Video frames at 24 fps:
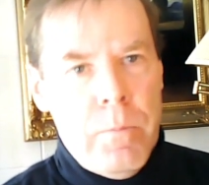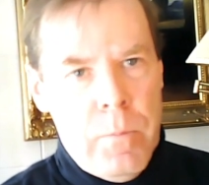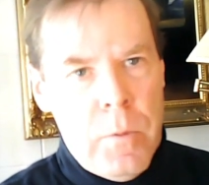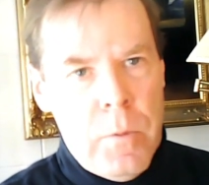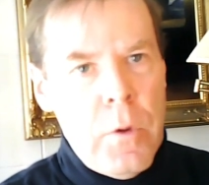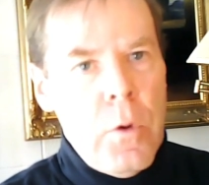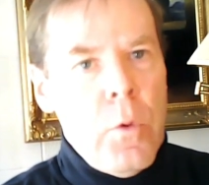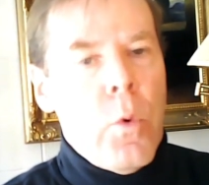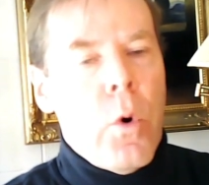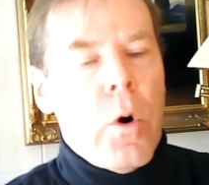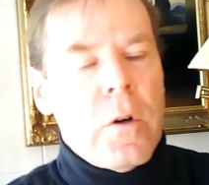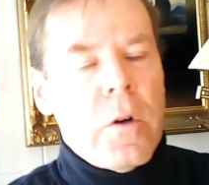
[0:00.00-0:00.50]

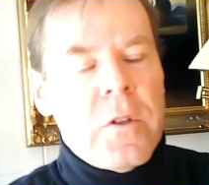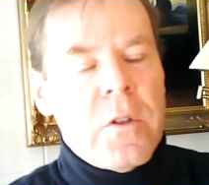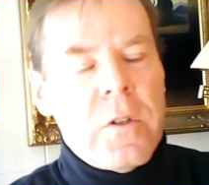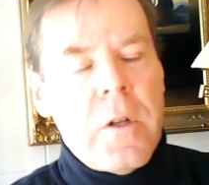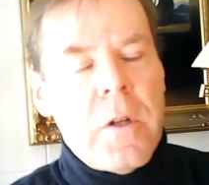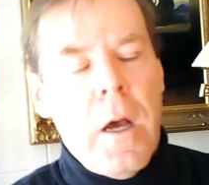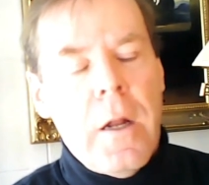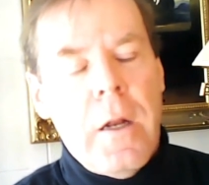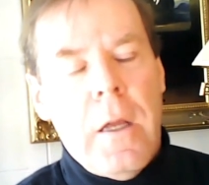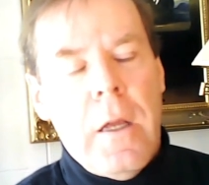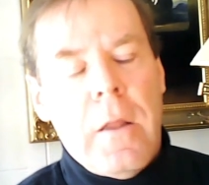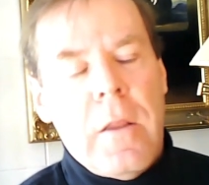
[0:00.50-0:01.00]
you are
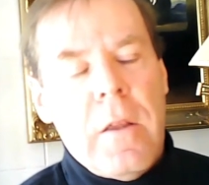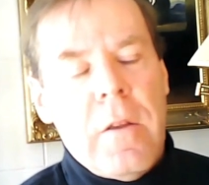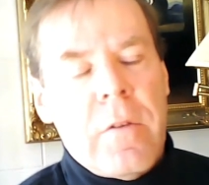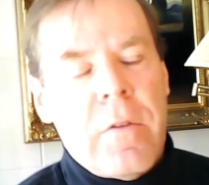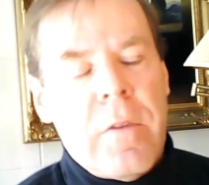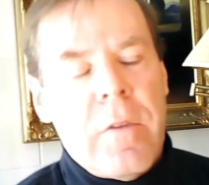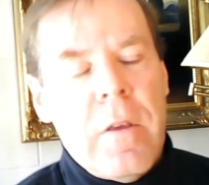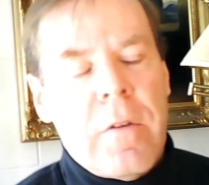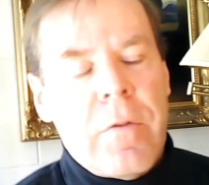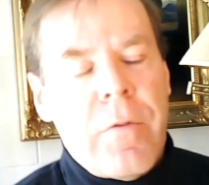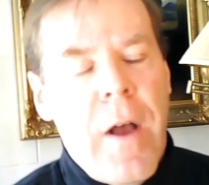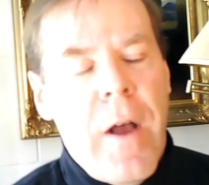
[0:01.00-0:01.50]
studying,
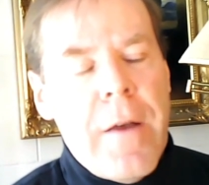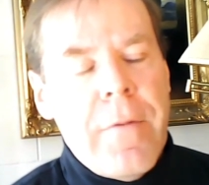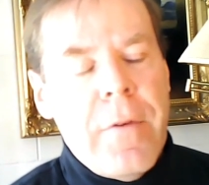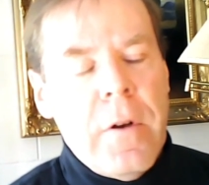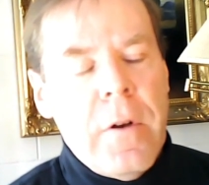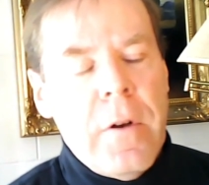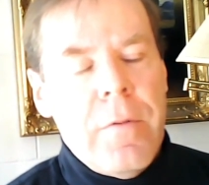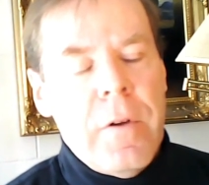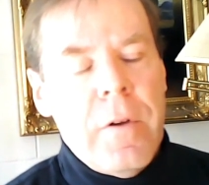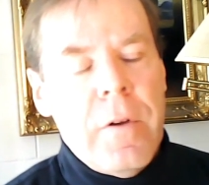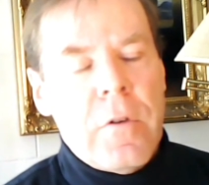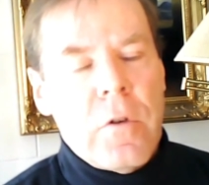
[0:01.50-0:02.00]
these, these five
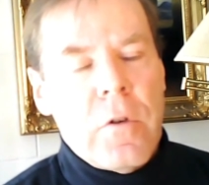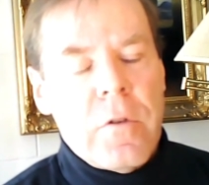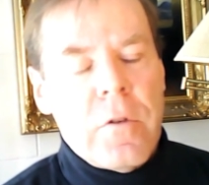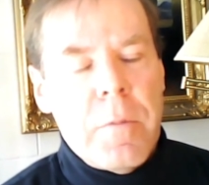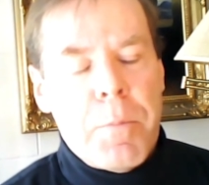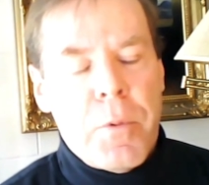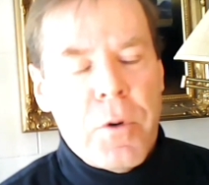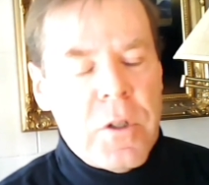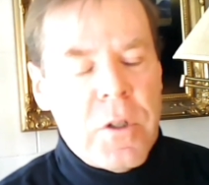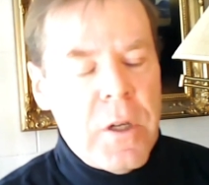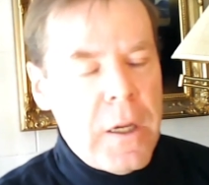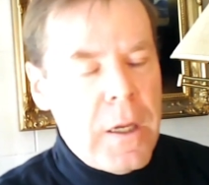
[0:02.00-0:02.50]
individuals
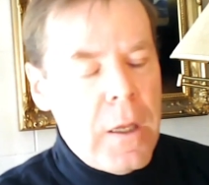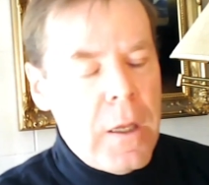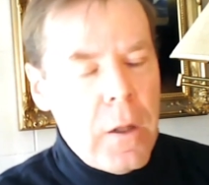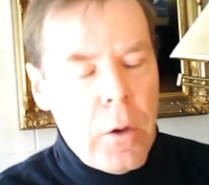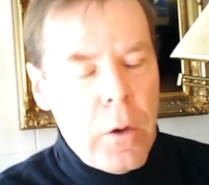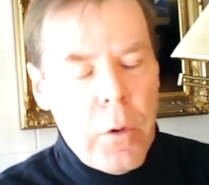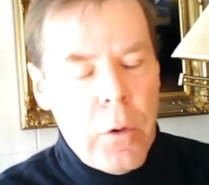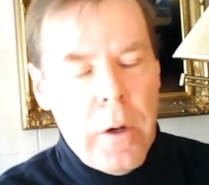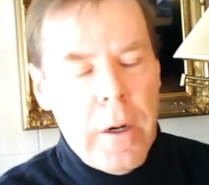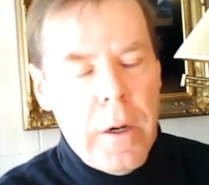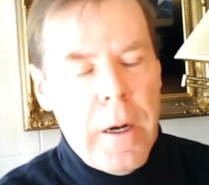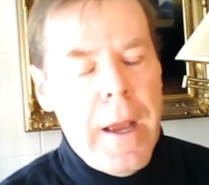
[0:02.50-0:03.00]
in
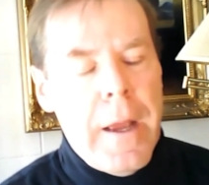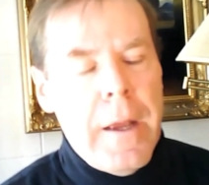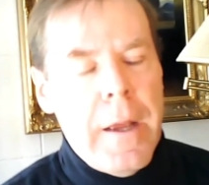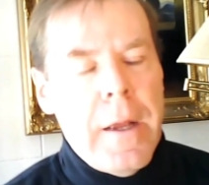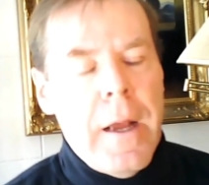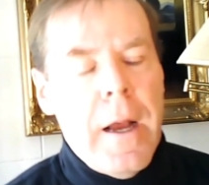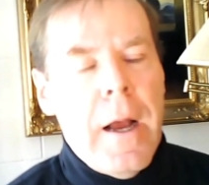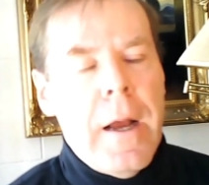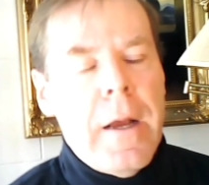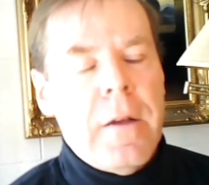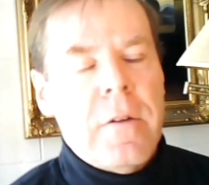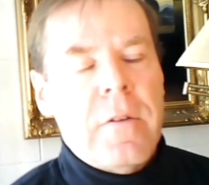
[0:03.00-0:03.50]
particular, and I,
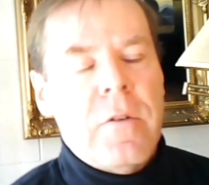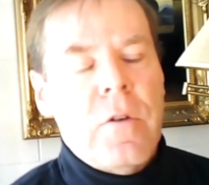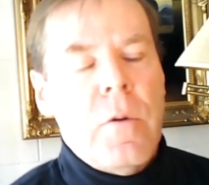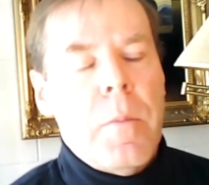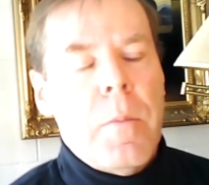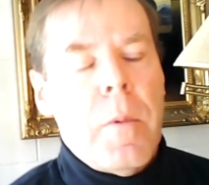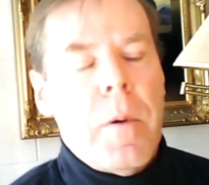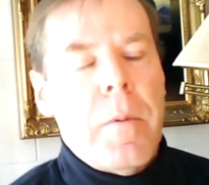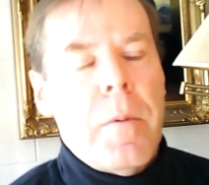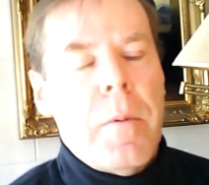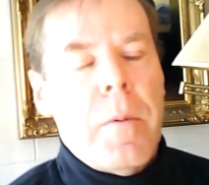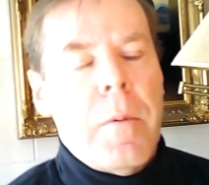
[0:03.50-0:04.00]
I
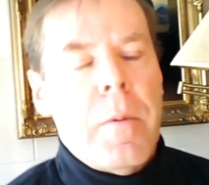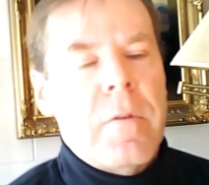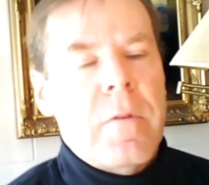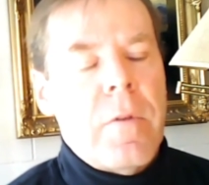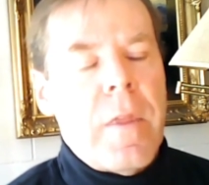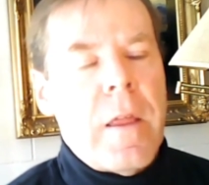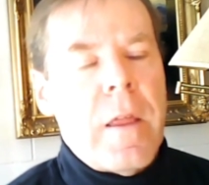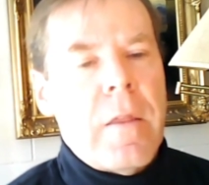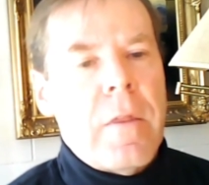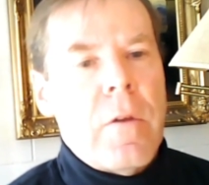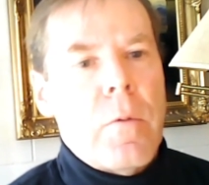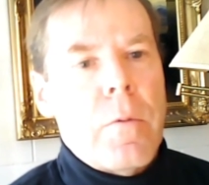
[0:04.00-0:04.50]
assume of, sort
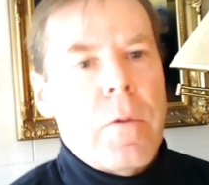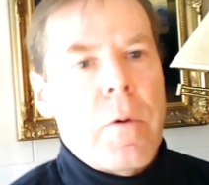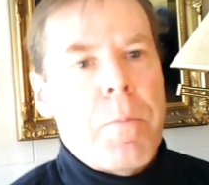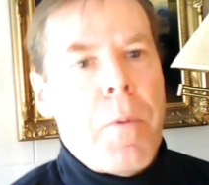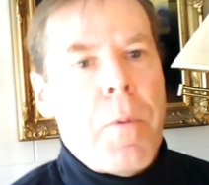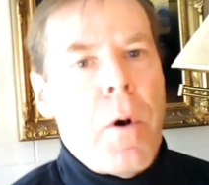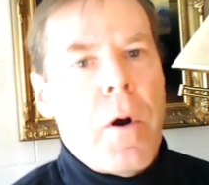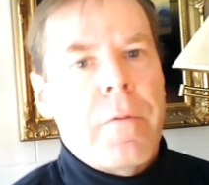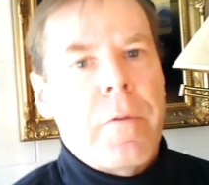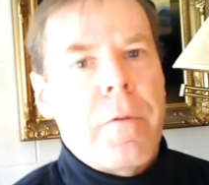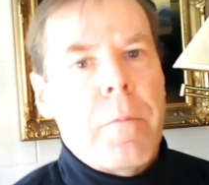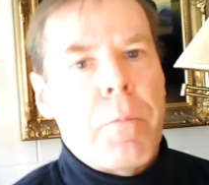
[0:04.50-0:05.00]
of that they're, they're
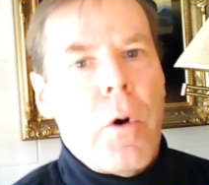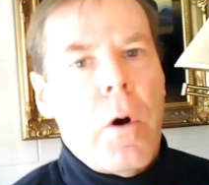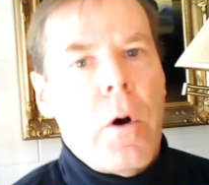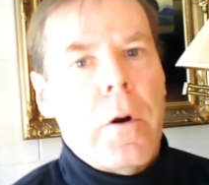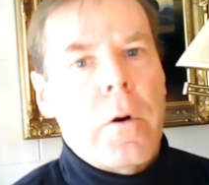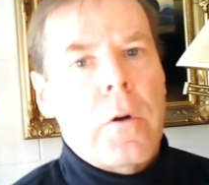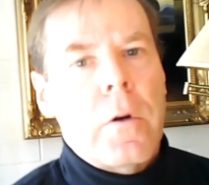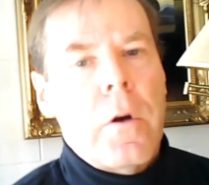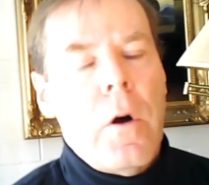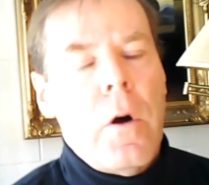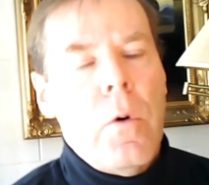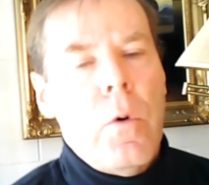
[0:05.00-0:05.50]
part of a
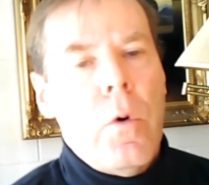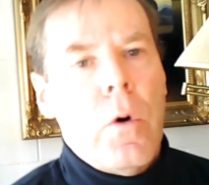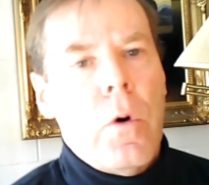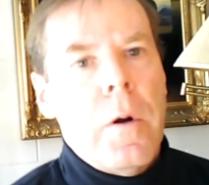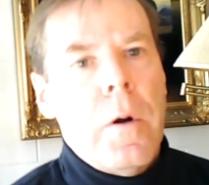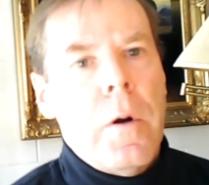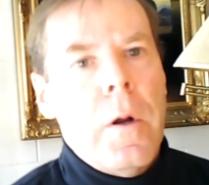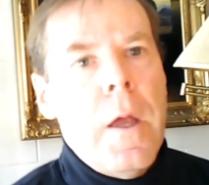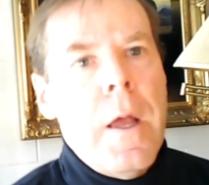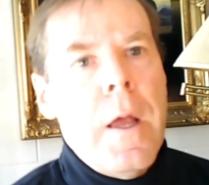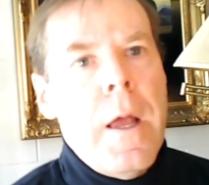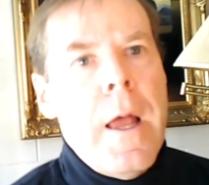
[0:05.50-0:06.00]
broader
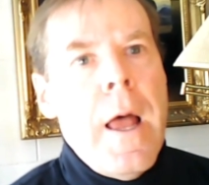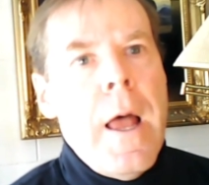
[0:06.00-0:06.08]
cohort,